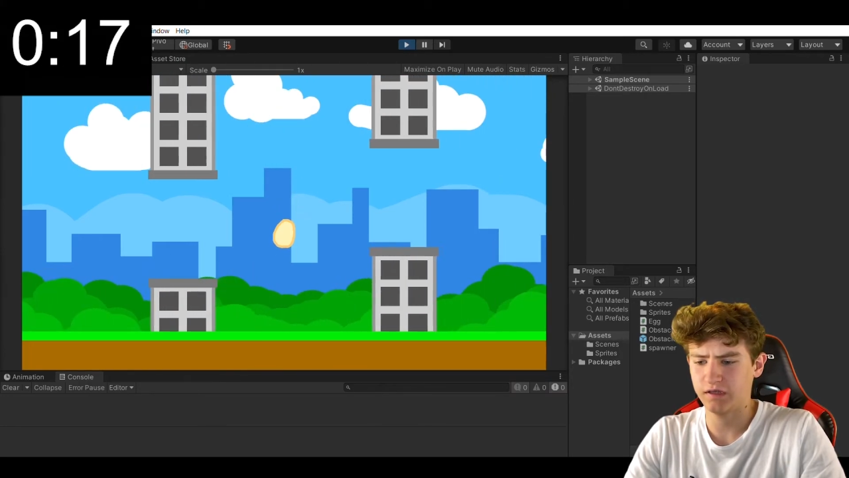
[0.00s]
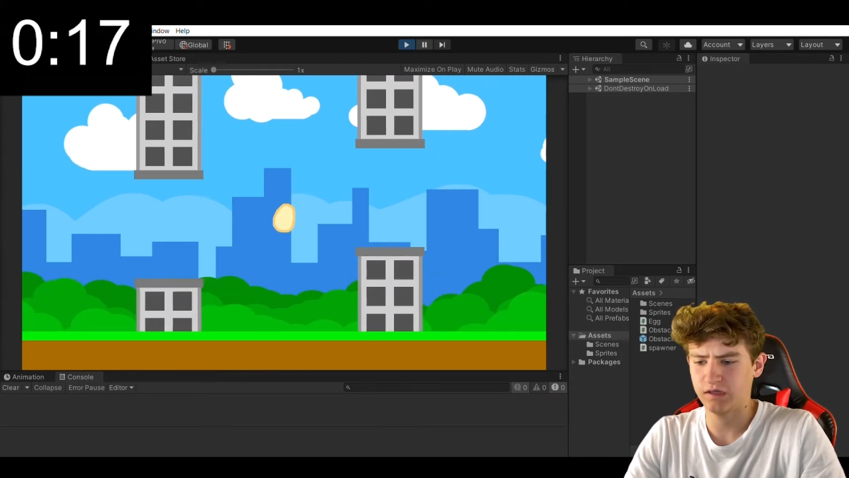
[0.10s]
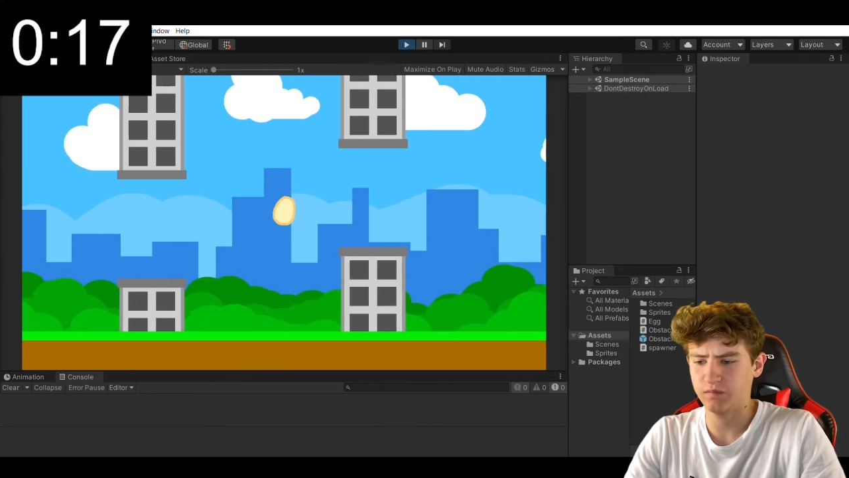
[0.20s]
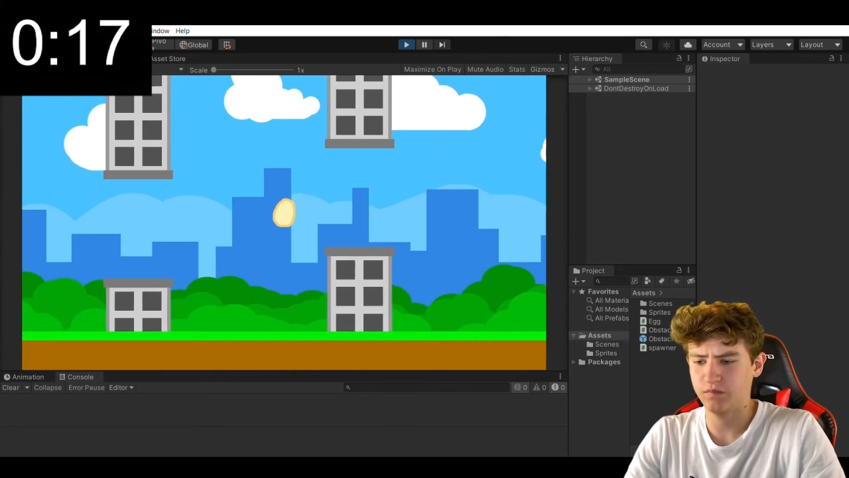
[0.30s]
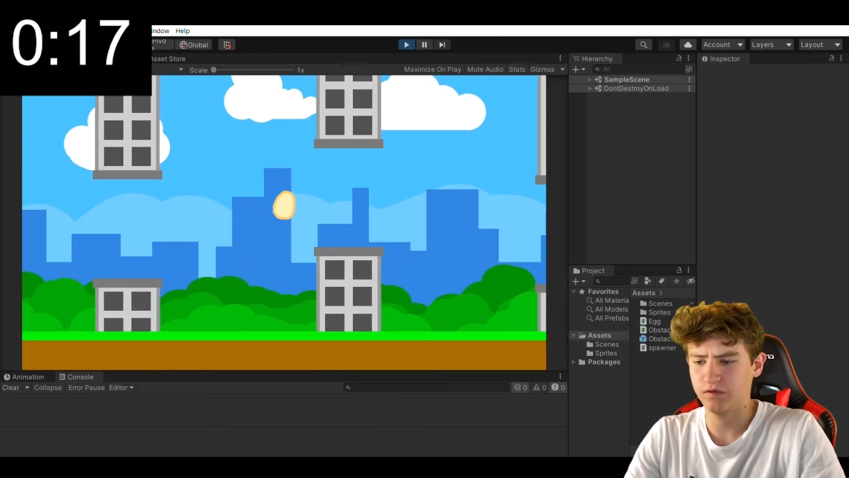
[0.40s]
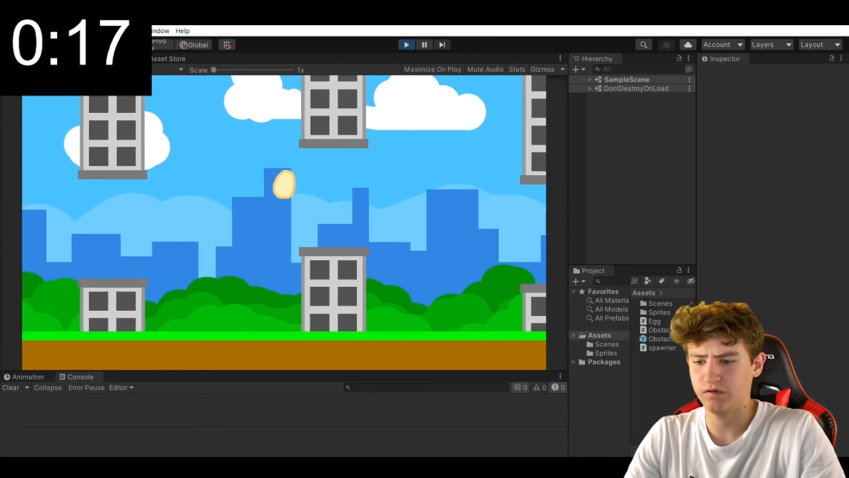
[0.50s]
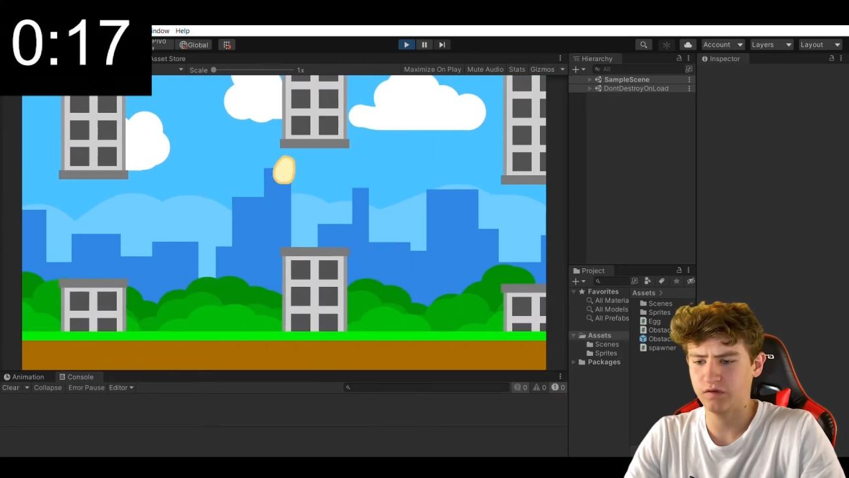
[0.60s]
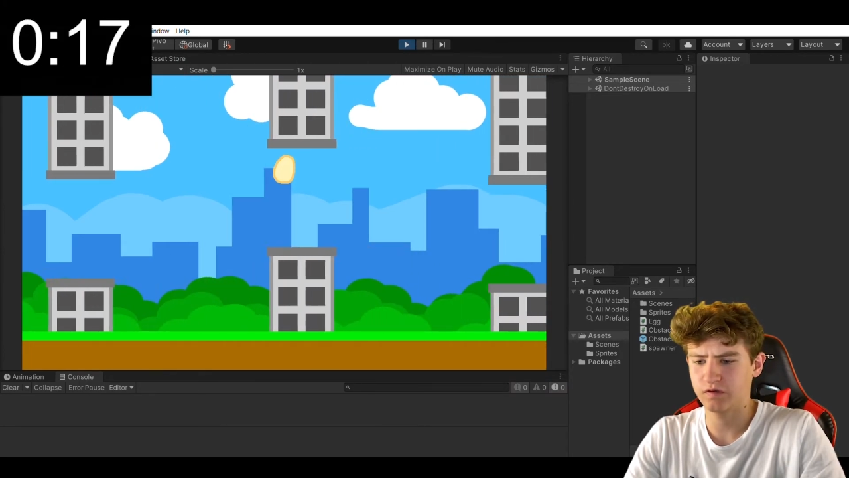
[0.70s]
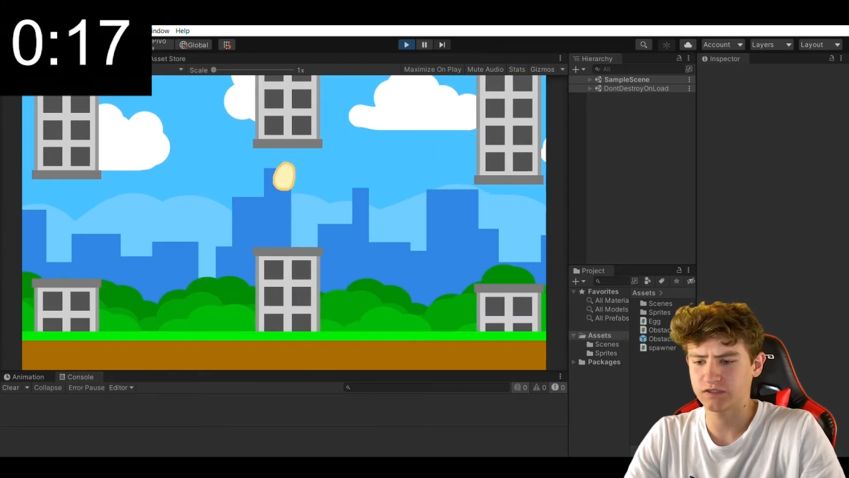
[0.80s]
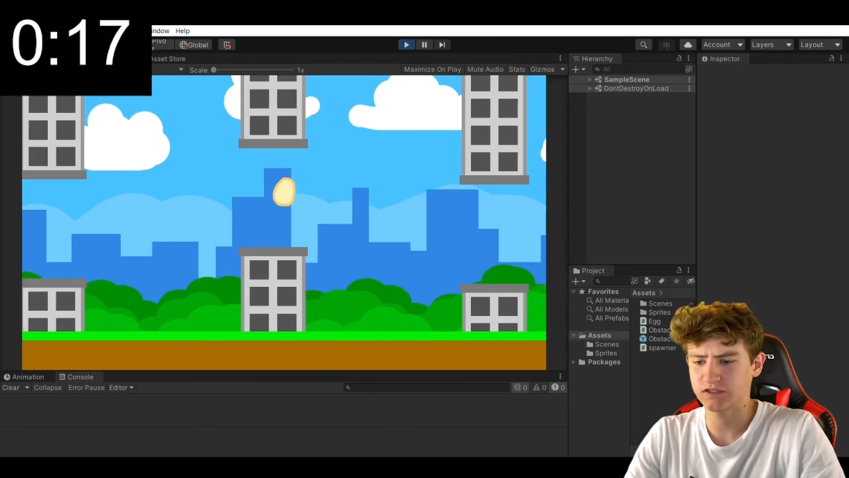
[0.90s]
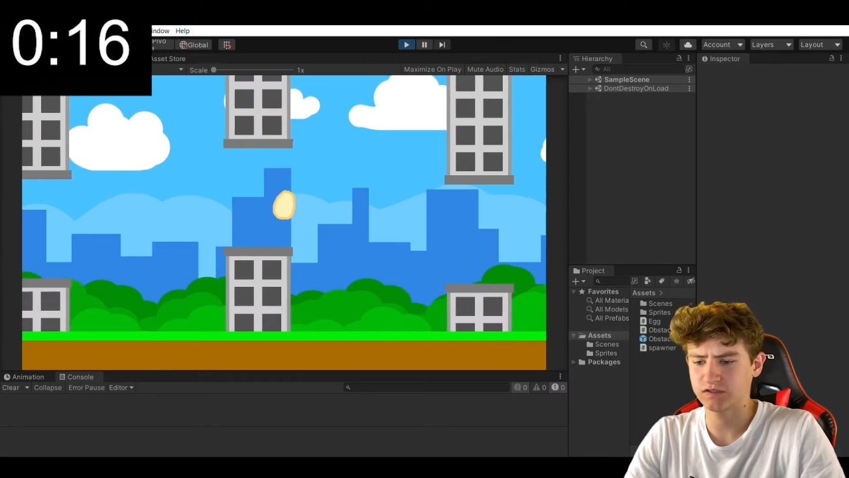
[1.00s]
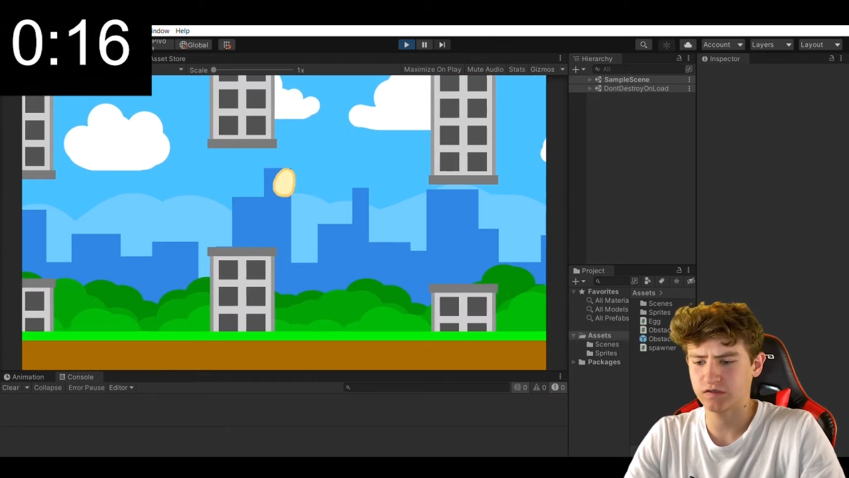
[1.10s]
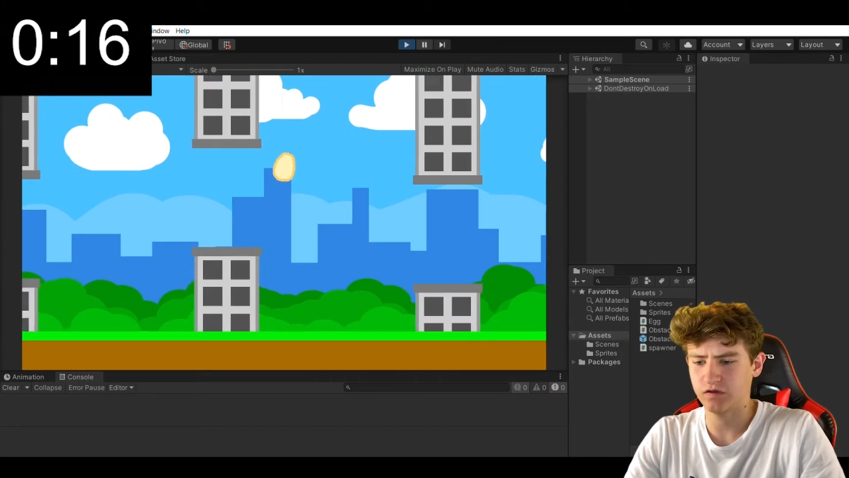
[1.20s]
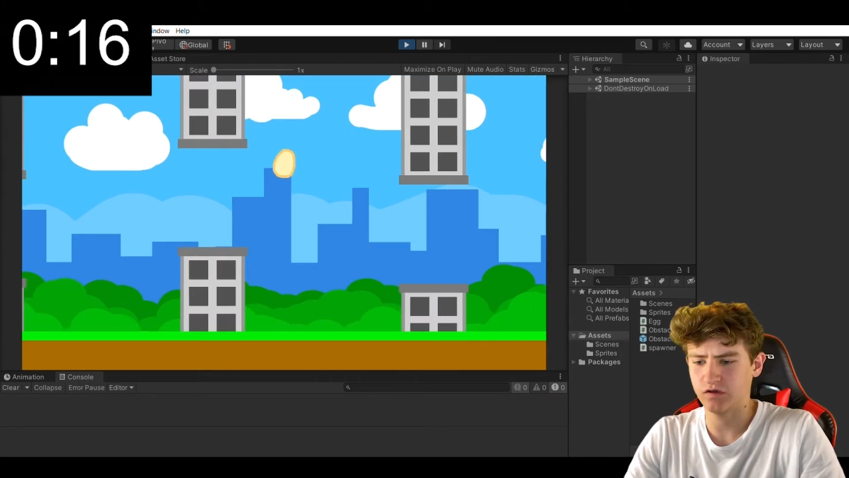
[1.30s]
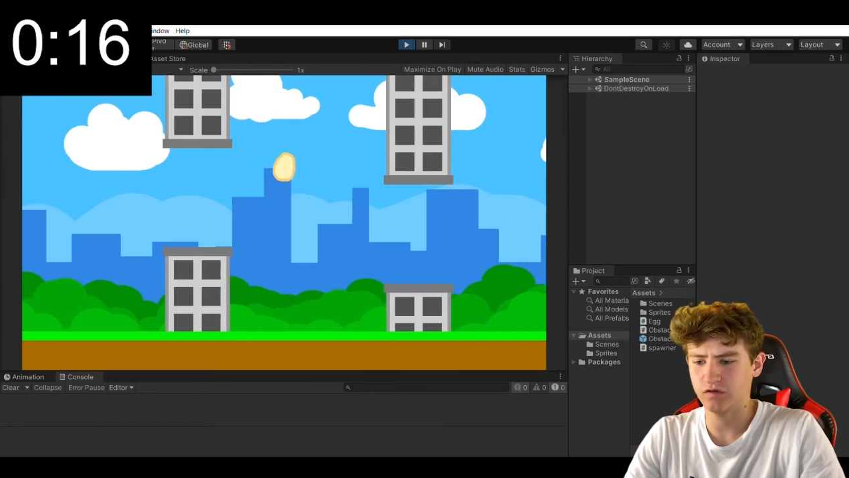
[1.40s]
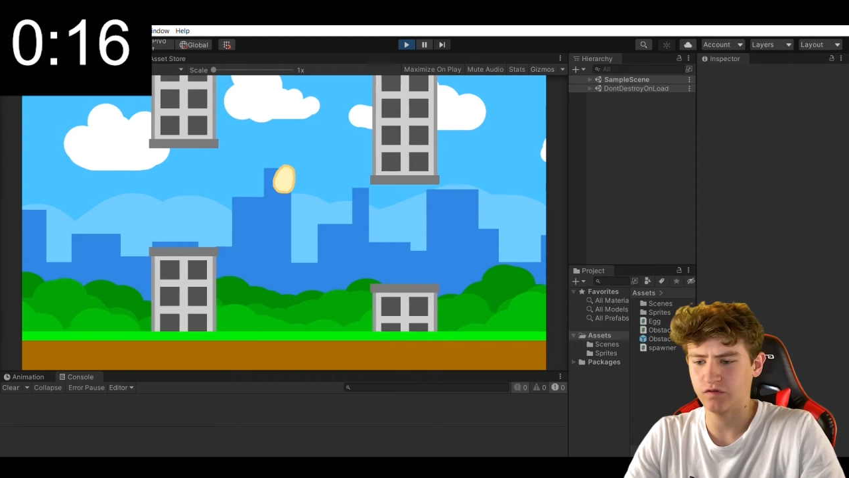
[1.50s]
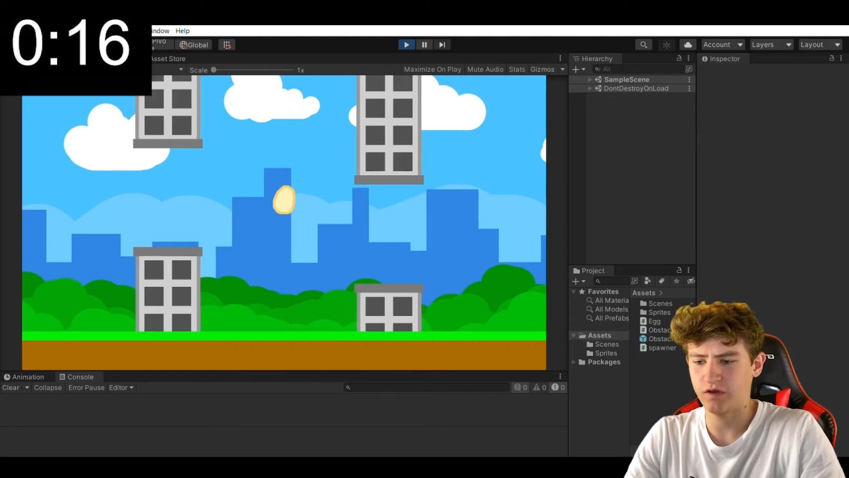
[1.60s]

The buildings are